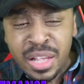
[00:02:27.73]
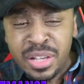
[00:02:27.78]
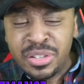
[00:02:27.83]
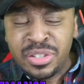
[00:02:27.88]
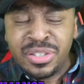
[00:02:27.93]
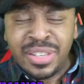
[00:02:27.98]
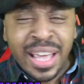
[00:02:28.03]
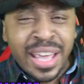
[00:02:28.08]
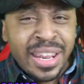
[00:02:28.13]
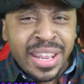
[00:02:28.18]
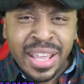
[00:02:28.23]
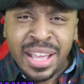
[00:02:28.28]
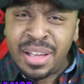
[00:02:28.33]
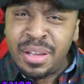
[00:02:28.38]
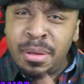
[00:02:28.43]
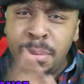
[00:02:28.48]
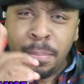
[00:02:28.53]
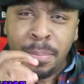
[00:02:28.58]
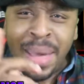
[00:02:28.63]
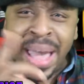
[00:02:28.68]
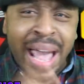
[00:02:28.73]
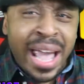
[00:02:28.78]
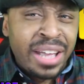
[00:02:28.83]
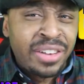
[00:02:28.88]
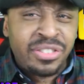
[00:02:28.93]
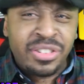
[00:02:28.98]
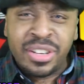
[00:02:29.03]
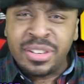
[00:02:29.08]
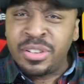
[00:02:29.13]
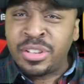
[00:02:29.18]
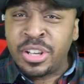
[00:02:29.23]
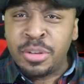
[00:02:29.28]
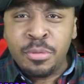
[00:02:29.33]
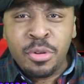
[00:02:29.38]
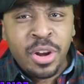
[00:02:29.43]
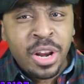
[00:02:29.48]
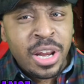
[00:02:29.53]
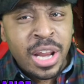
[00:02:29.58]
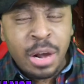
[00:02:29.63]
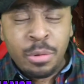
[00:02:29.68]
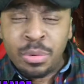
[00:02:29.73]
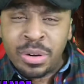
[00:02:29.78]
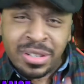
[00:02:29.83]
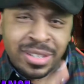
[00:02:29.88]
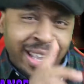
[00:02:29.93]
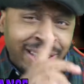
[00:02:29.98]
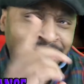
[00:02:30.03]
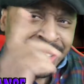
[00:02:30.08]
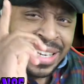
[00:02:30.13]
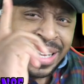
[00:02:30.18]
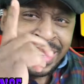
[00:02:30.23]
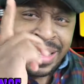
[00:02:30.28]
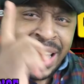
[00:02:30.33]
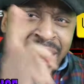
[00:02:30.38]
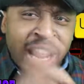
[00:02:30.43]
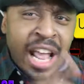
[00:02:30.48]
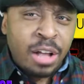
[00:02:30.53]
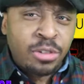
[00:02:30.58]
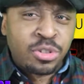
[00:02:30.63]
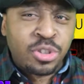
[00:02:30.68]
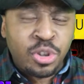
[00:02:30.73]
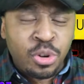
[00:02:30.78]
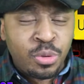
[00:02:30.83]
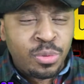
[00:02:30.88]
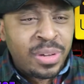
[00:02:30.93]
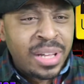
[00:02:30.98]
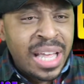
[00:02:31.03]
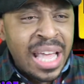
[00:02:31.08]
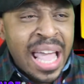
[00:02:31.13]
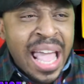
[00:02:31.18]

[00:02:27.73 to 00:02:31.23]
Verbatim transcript: Stadia, Bash, Community Networks. I have to let that out too.